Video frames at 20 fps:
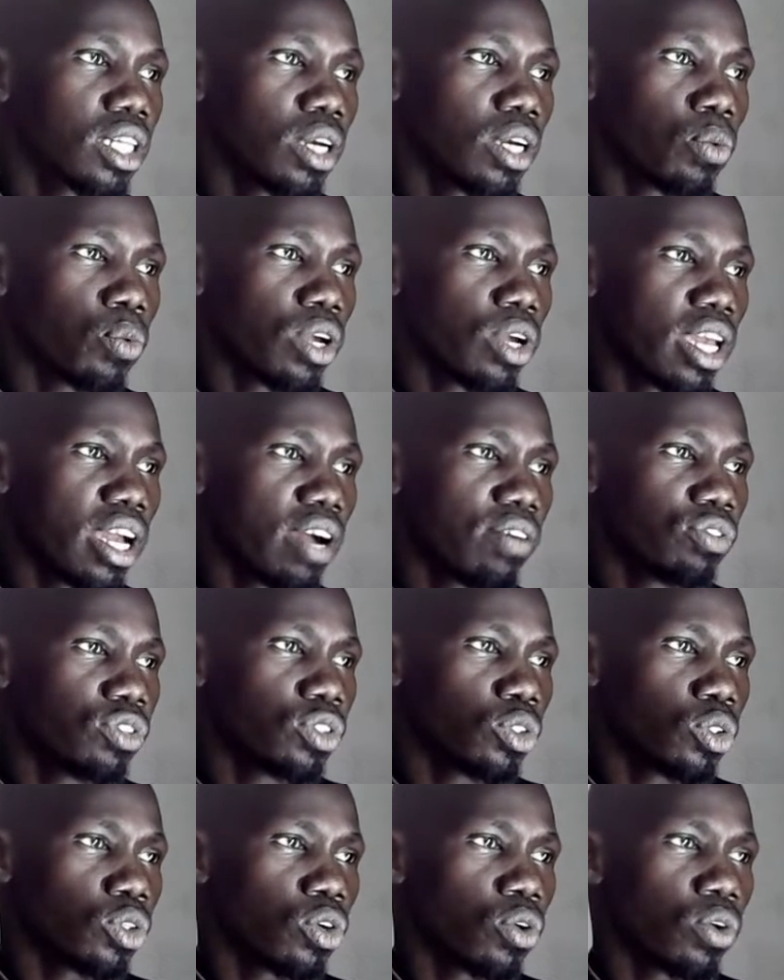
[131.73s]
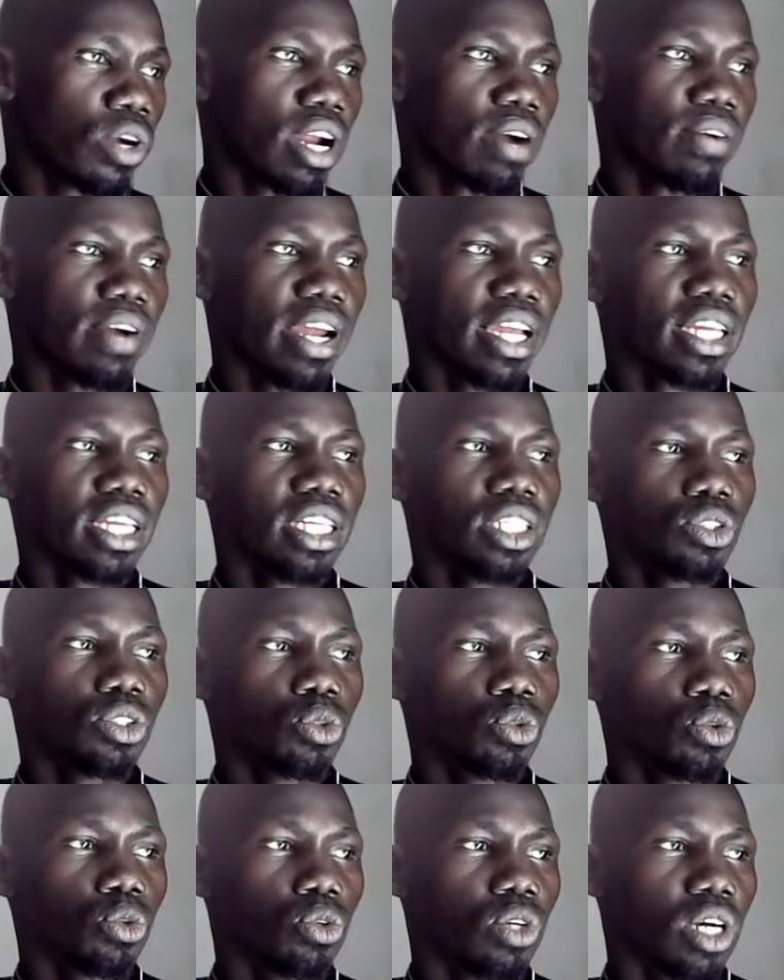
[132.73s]
We have to go direct
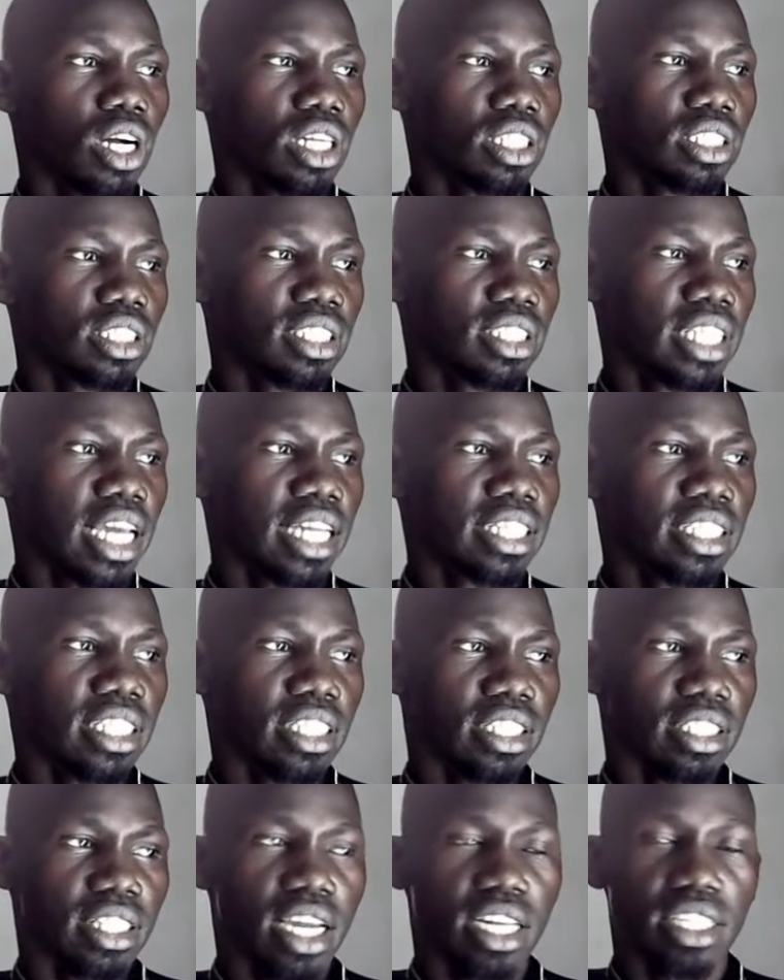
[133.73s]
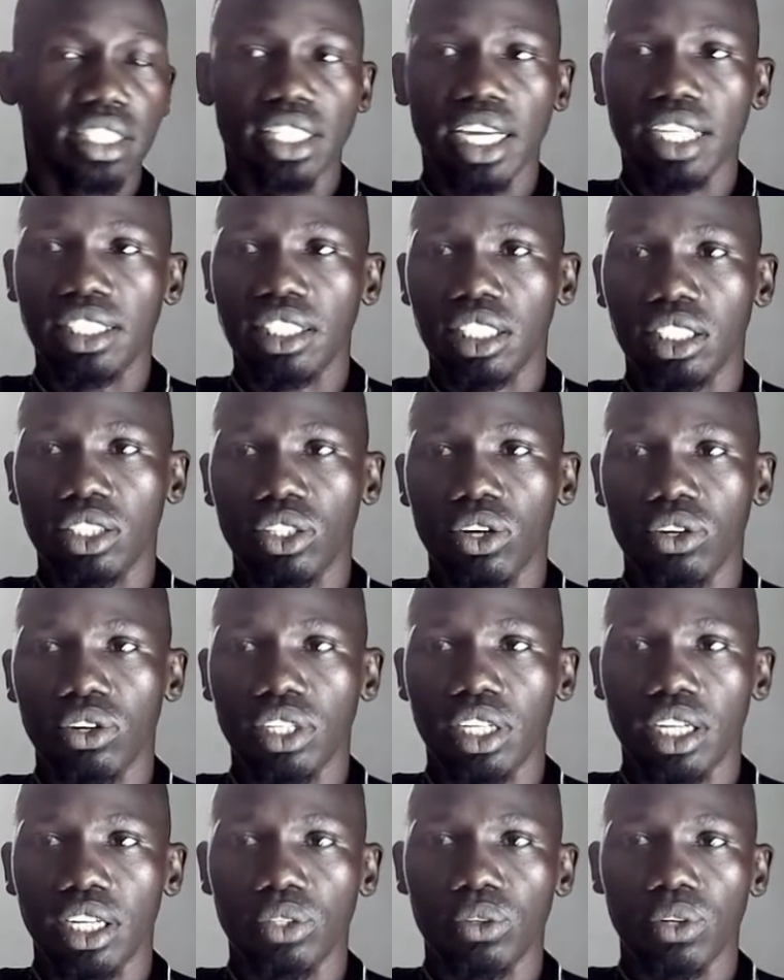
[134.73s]
into a setting. That setting down
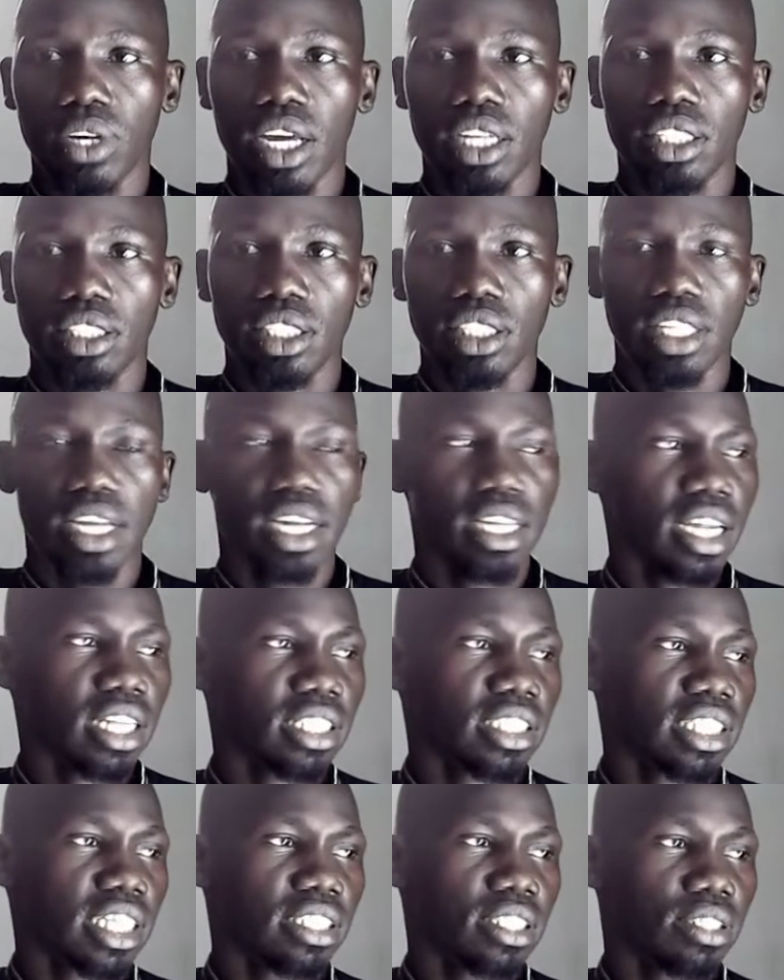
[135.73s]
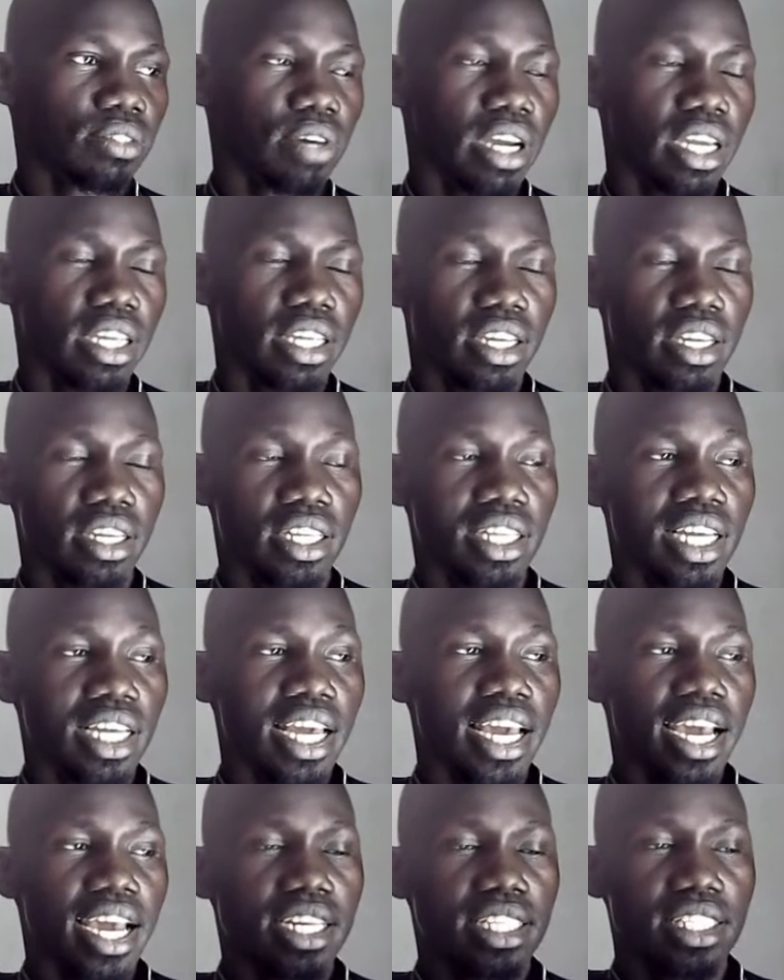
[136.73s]
here. You can see that setting right here
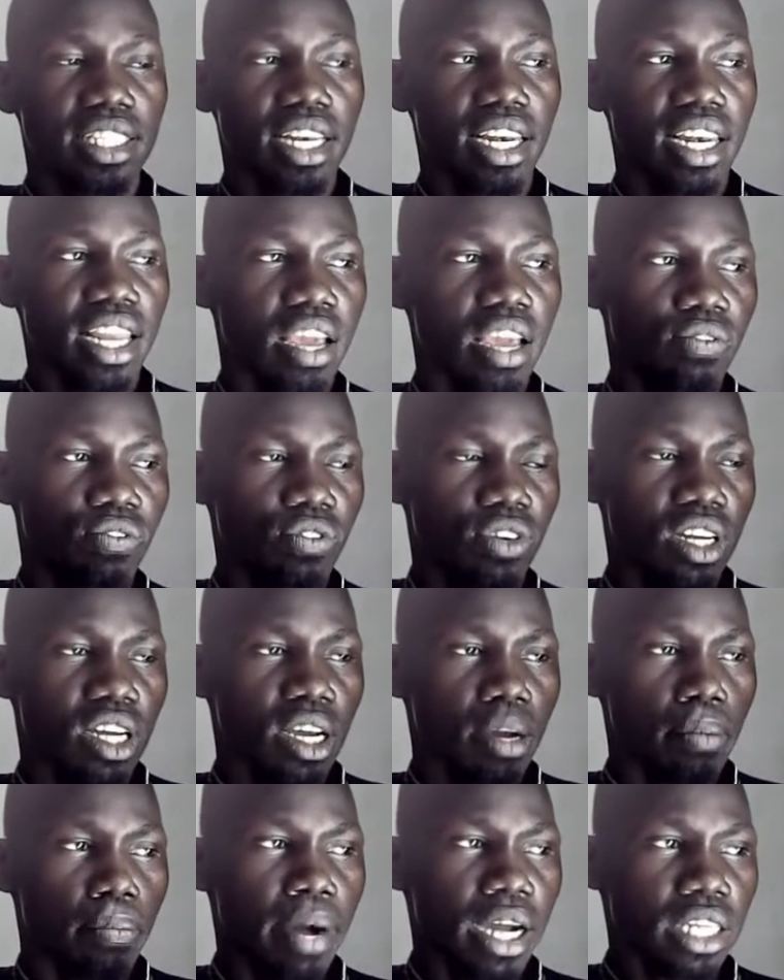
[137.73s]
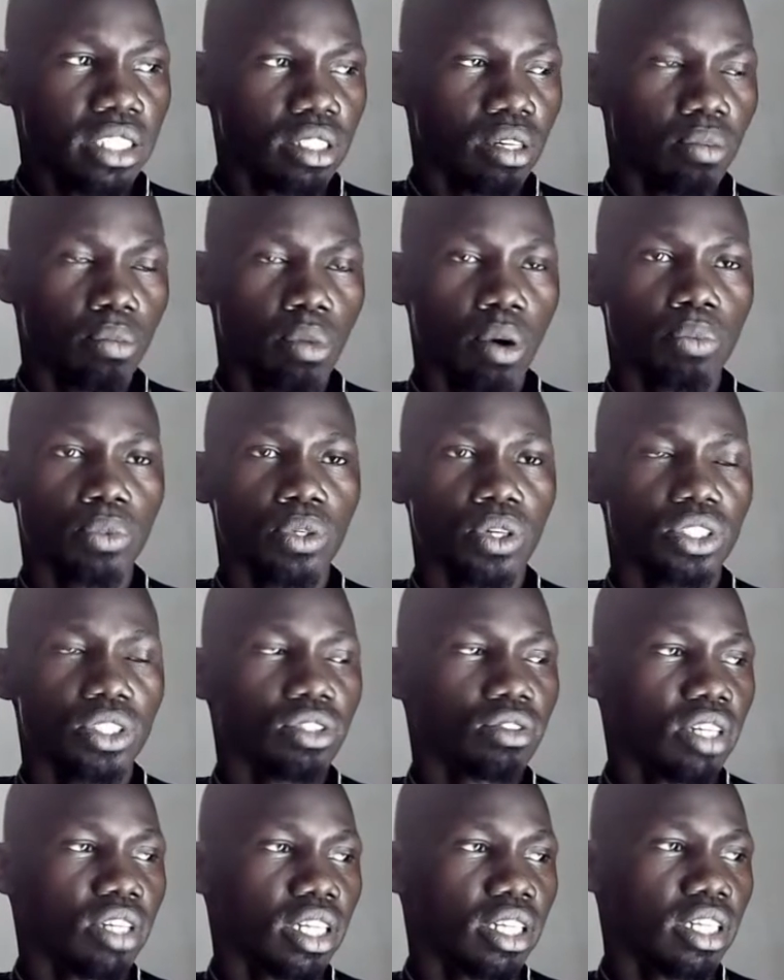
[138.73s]
at the left bottom of your
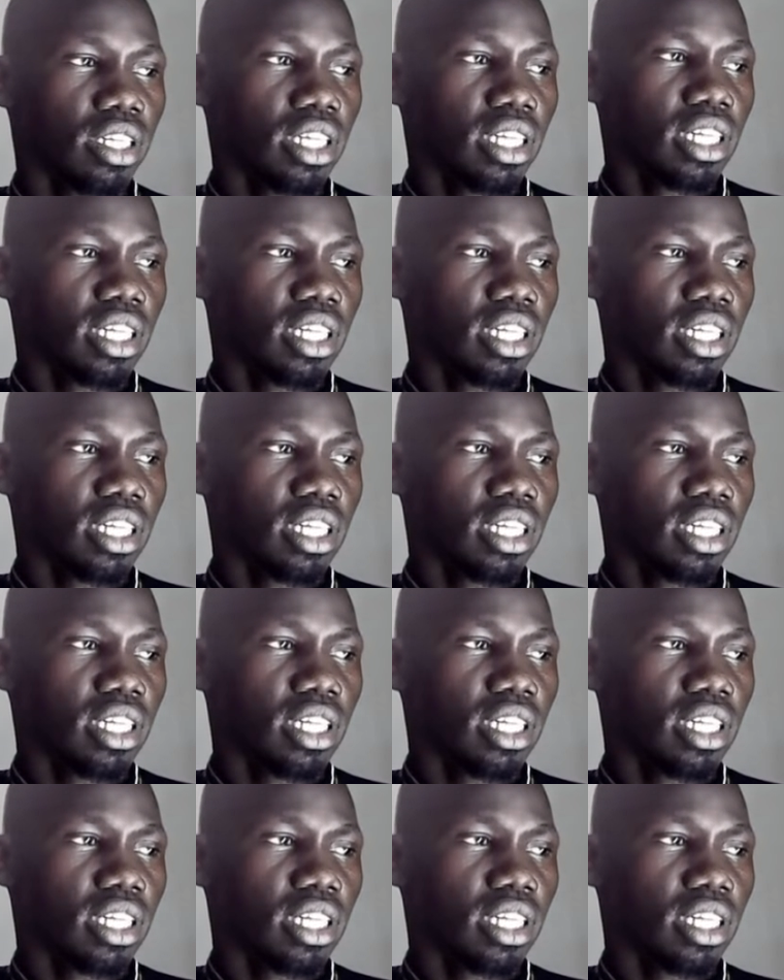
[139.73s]
screen.